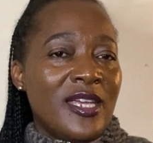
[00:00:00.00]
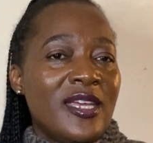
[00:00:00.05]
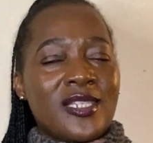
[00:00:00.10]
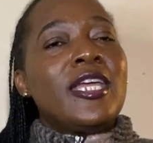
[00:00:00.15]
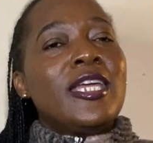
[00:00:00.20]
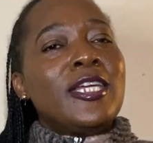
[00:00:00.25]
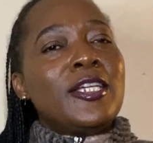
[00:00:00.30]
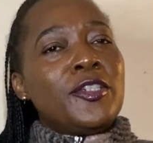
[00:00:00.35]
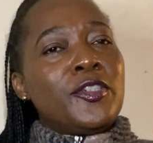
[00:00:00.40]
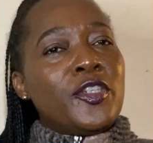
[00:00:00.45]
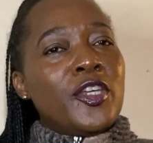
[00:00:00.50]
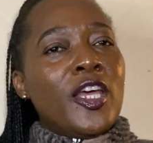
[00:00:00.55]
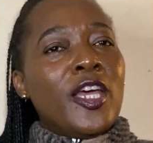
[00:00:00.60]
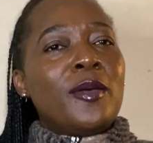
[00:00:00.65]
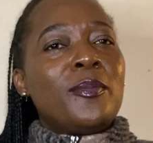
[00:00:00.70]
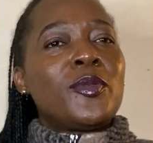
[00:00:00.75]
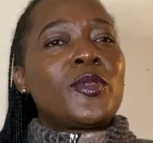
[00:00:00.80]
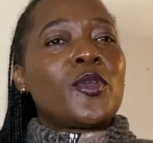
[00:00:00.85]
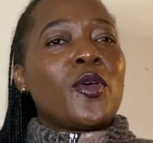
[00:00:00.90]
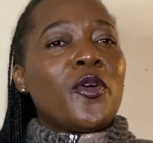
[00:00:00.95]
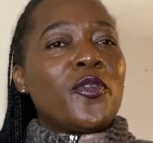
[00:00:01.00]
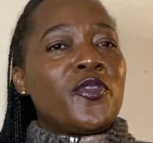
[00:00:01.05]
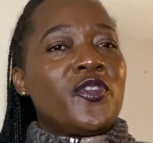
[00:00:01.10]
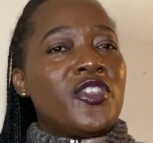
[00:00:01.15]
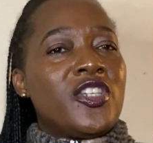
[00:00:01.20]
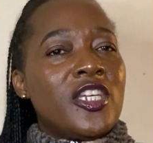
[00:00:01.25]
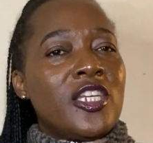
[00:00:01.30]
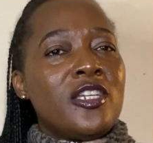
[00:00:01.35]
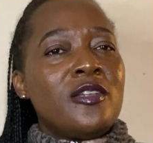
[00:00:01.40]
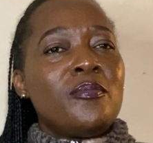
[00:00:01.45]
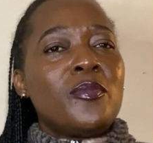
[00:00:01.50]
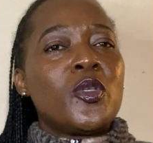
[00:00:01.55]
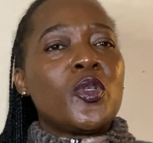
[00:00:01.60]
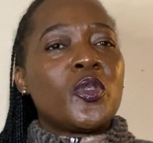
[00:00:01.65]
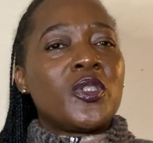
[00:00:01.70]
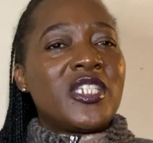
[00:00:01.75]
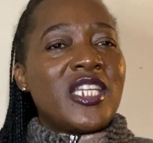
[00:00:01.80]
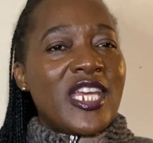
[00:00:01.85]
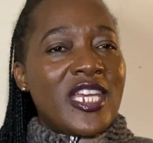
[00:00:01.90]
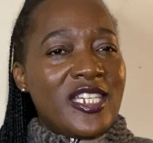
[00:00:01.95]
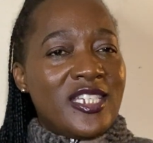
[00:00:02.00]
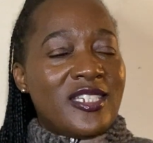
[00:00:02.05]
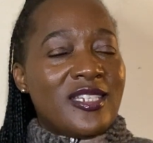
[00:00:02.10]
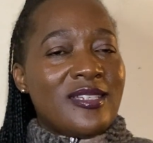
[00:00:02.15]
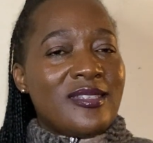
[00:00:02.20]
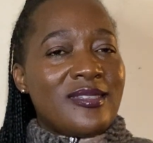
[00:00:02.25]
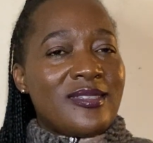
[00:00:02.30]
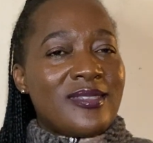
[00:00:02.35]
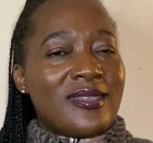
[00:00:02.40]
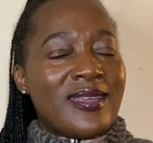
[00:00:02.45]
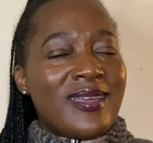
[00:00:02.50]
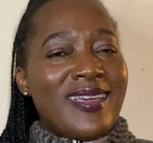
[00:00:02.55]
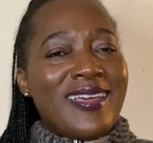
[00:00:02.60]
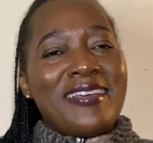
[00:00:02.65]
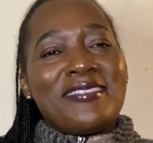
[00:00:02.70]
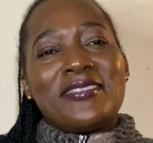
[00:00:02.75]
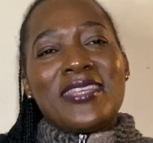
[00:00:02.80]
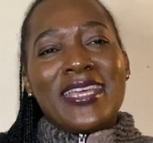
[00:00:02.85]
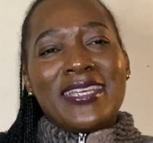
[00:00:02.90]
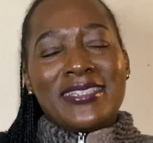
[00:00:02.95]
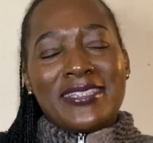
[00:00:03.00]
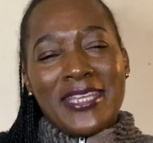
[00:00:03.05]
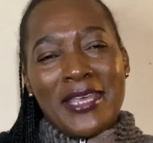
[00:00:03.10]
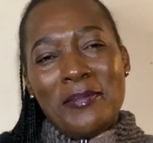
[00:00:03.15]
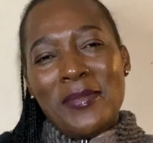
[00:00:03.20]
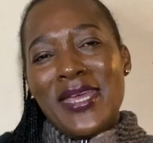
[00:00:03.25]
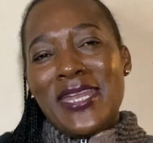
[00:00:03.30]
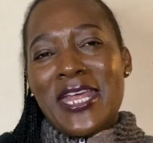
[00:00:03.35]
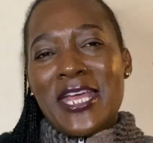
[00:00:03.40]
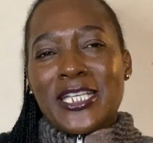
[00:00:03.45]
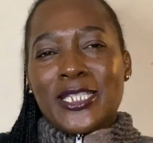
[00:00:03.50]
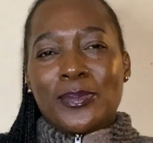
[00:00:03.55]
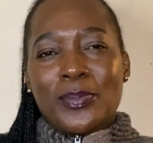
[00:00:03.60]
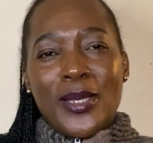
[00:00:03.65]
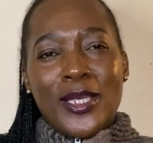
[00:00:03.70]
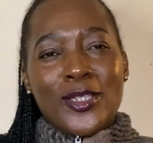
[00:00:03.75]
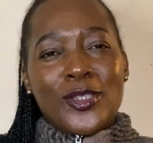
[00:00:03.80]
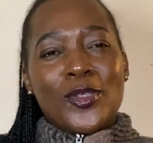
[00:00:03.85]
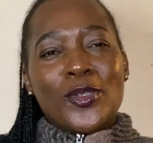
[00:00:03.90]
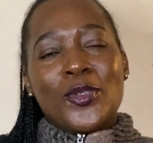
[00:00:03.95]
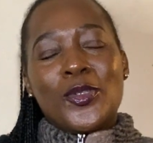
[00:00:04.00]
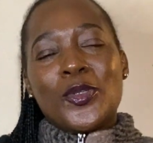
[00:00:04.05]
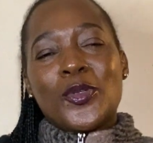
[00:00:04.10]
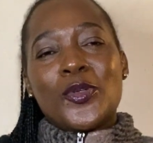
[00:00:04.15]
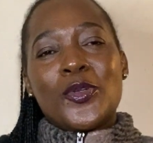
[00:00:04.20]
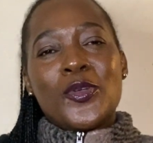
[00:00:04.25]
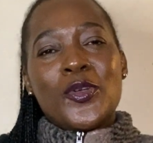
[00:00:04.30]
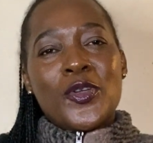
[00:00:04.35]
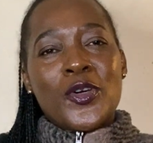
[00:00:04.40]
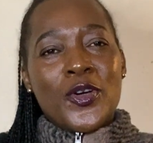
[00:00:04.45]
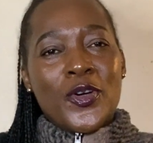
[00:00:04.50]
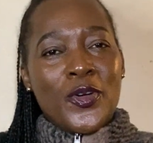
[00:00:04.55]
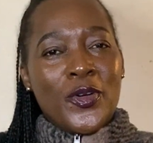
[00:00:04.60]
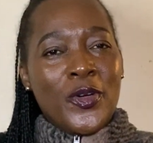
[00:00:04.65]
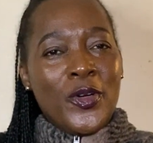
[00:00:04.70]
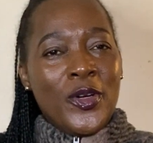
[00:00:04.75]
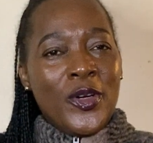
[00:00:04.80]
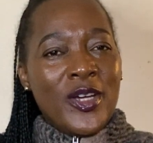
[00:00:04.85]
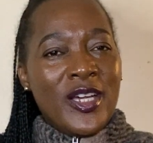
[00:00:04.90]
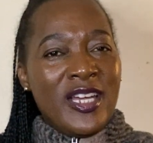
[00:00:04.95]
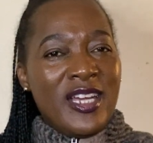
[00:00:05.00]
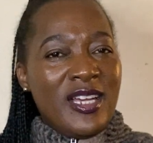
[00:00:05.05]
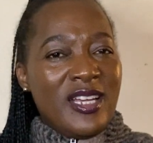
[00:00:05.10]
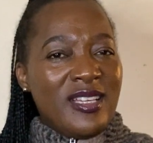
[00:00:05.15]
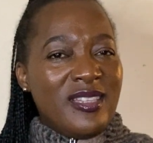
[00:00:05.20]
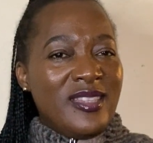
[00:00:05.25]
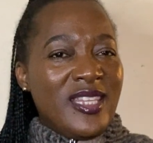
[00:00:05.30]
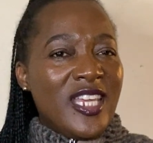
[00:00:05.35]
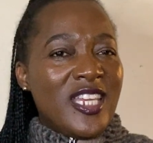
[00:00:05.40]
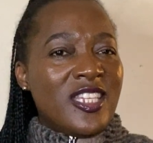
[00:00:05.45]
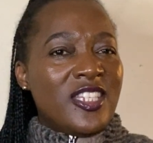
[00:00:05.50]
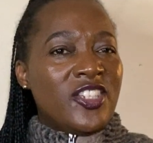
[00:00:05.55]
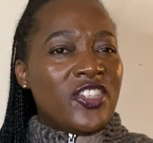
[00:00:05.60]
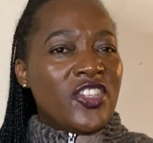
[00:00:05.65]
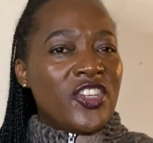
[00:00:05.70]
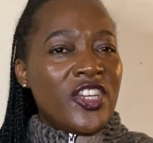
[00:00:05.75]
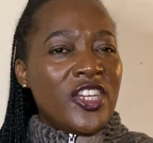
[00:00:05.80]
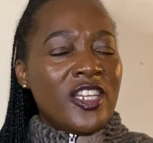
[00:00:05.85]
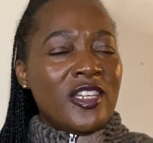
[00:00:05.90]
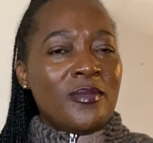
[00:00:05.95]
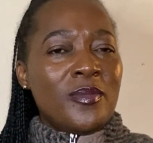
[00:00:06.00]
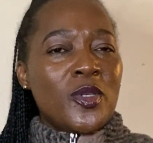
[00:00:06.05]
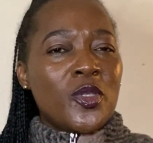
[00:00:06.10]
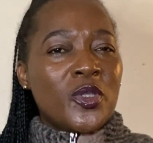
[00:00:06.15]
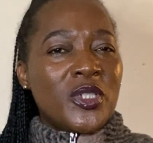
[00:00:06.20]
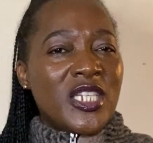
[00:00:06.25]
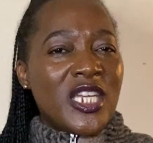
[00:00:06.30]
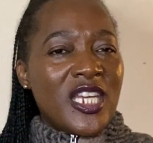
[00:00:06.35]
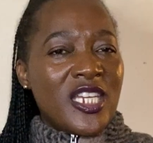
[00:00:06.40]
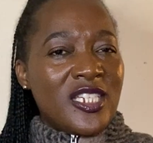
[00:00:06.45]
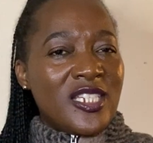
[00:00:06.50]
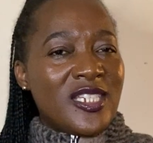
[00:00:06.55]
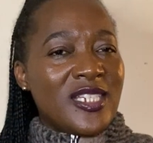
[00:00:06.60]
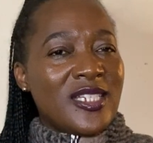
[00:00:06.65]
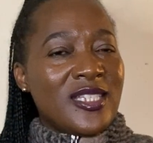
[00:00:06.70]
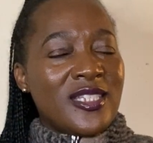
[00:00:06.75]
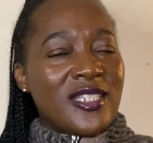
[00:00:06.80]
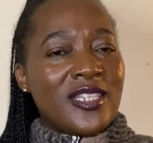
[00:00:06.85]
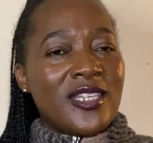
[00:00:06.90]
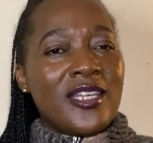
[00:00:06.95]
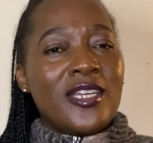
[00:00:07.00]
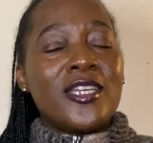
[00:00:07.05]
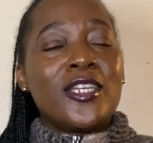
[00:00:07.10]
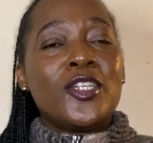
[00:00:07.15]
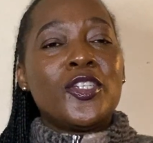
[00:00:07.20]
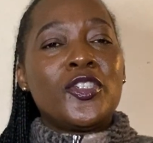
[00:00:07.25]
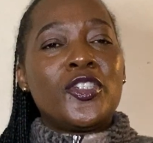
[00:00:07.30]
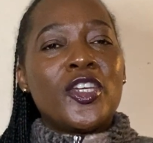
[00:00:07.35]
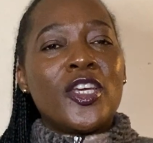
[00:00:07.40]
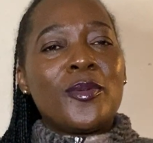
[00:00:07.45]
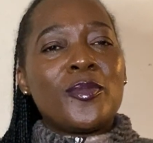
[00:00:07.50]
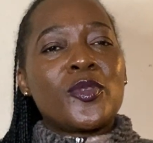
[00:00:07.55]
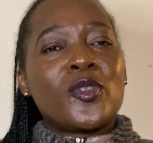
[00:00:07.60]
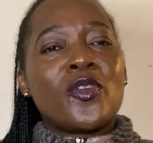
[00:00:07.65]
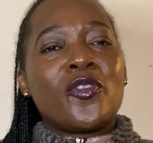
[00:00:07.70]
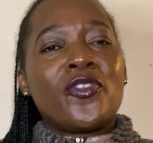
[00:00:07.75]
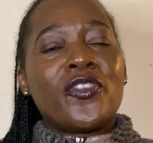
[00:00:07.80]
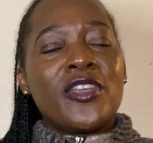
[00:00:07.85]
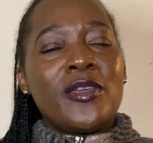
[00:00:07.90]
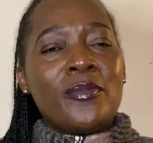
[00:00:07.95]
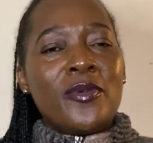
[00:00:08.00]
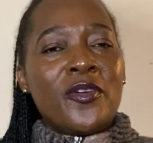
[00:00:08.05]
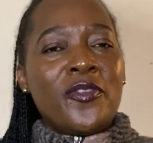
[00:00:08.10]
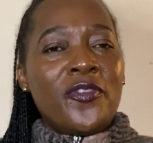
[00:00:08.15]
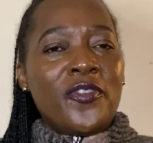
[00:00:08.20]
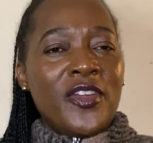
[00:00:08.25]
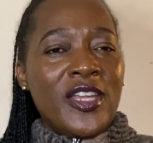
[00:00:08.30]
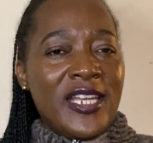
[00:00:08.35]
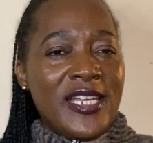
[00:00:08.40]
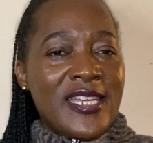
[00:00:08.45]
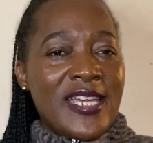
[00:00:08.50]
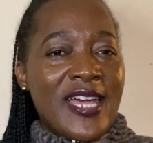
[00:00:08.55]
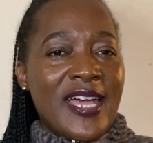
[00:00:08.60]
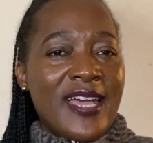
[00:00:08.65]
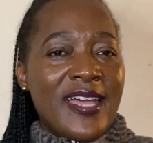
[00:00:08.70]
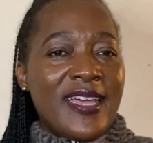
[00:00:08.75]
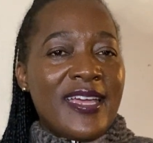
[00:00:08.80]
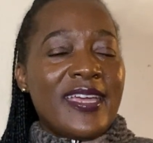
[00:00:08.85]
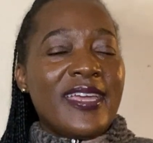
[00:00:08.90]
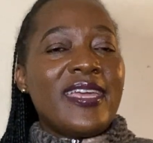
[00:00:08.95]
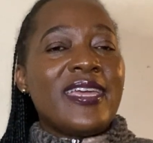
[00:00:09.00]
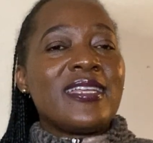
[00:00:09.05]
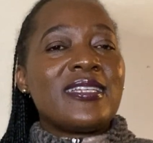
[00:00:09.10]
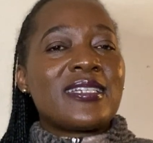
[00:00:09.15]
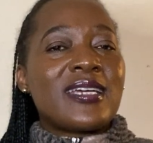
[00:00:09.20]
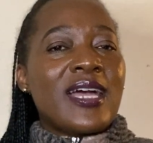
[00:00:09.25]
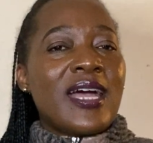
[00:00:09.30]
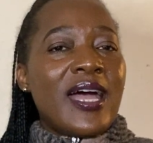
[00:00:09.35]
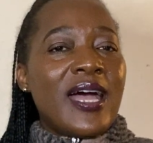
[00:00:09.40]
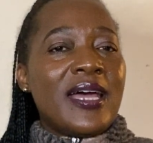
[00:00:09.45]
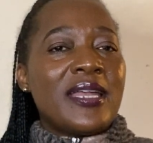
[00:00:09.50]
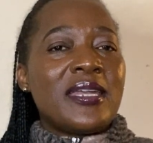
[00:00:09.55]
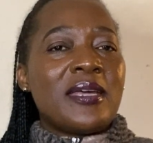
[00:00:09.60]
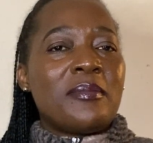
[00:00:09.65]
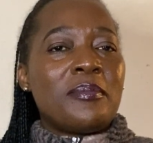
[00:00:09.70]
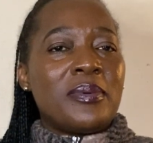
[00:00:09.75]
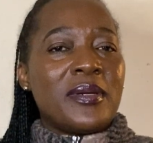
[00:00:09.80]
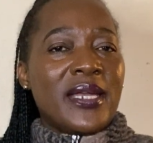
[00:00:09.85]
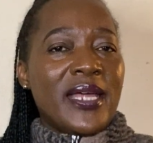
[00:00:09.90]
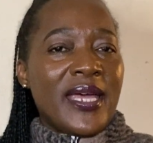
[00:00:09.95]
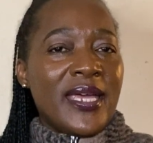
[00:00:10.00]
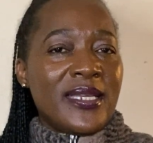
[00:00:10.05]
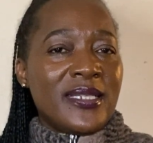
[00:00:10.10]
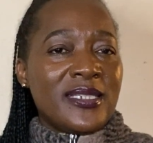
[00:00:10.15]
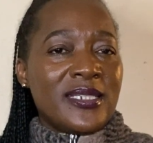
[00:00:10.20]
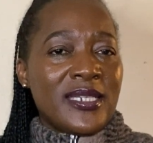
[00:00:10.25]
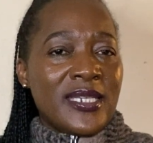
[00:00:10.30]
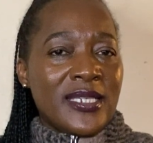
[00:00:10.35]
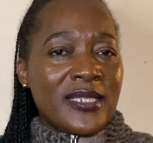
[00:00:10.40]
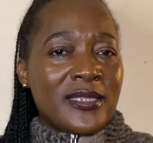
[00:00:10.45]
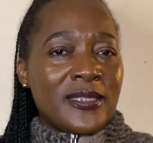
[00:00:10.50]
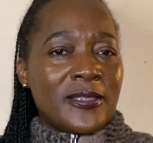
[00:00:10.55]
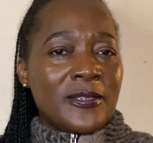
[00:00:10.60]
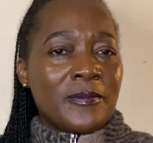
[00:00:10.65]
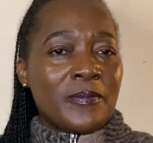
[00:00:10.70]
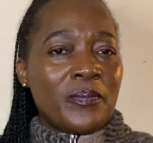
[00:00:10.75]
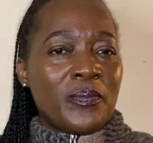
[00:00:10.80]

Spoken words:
In terms of gene mutations, the examiner expects you to know the gene mutations in terms of hemophilia and color blindness,